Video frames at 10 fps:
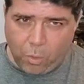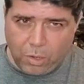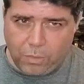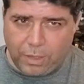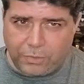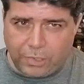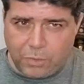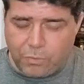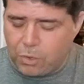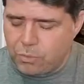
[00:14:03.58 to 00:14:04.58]
for you that
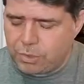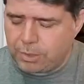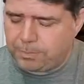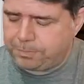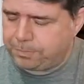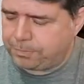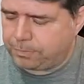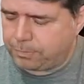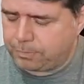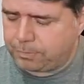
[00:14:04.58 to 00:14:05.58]
she wrote.
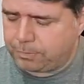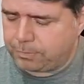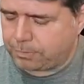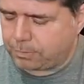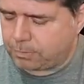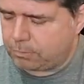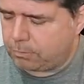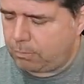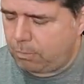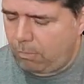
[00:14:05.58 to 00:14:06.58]

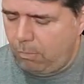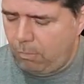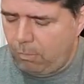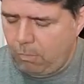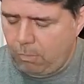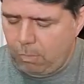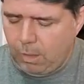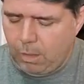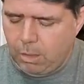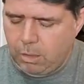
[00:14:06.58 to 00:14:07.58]

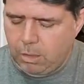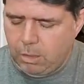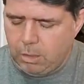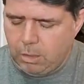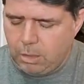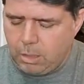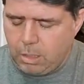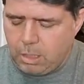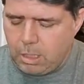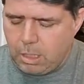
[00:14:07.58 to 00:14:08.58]

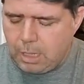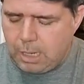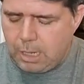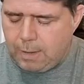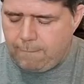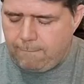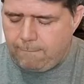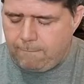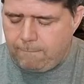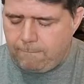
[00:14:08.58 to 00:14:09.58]

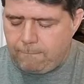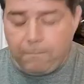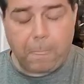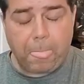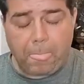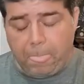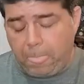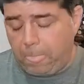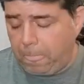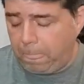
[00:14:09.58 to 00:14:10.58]

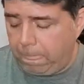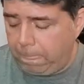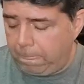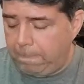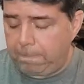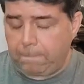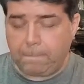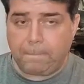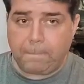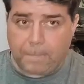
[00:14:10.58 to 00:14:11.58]

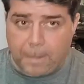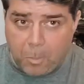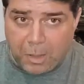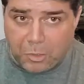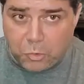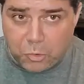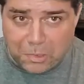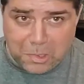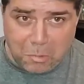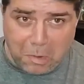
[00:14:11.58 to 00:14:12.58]
Let me make
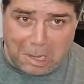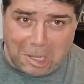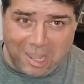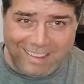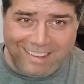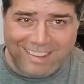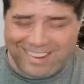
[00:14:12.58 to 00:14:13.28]
sure it's the right key.